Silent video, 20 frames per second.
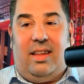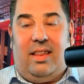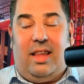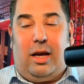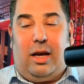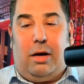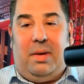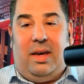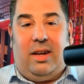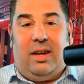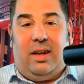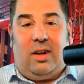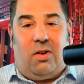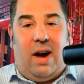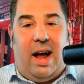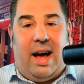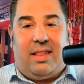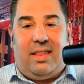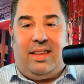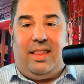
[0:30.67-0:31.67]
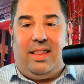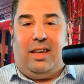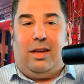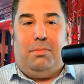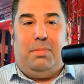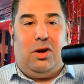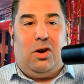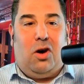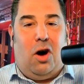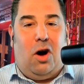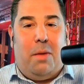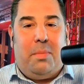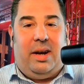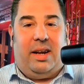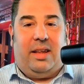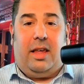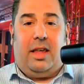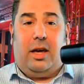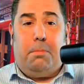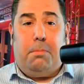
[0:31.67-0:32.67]
they could be interacting. They could be
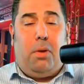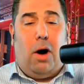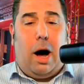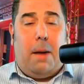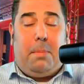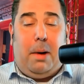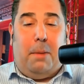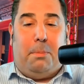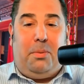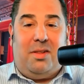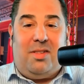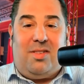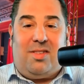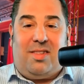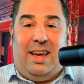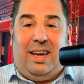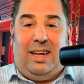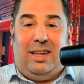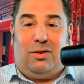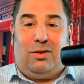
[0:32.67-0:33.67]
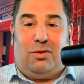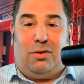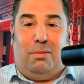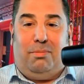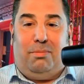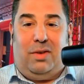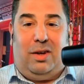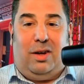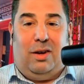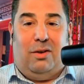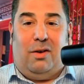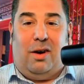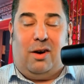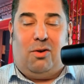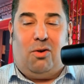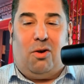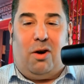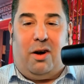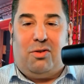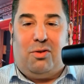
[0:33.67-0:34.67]
commenting. They could pop up on stage from,
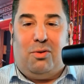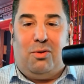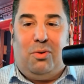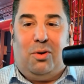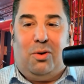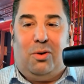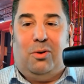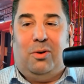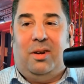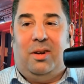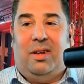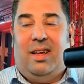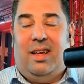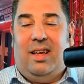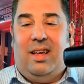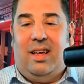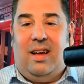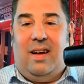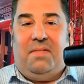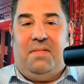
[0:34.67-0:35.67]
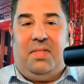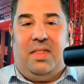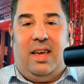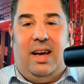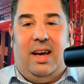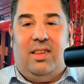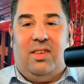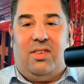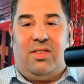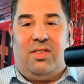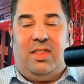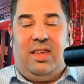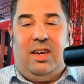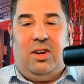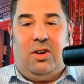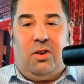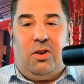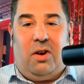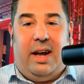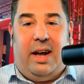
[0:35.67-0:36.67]
across the world. And this
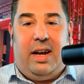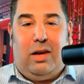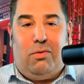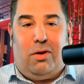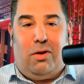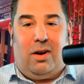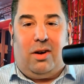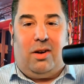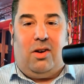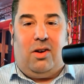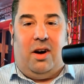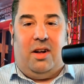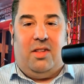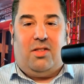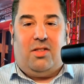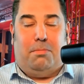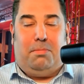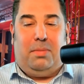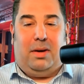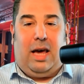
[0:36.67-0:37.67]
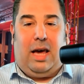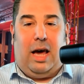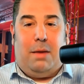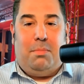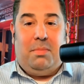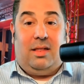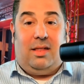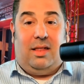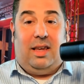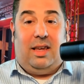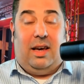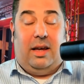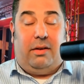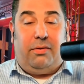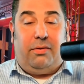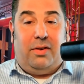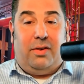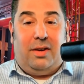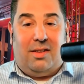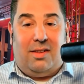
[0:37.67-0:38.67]
theater anywhere concept became the
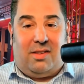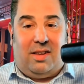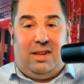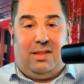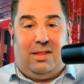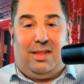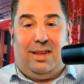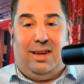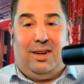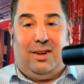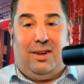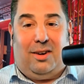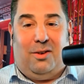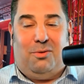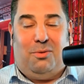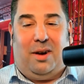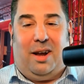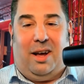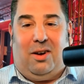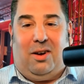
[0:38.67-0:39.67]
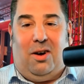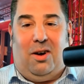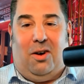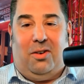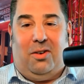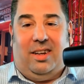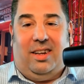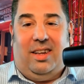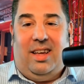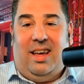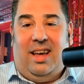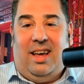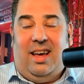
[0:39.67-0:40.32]
infinite seat theater is what I called it.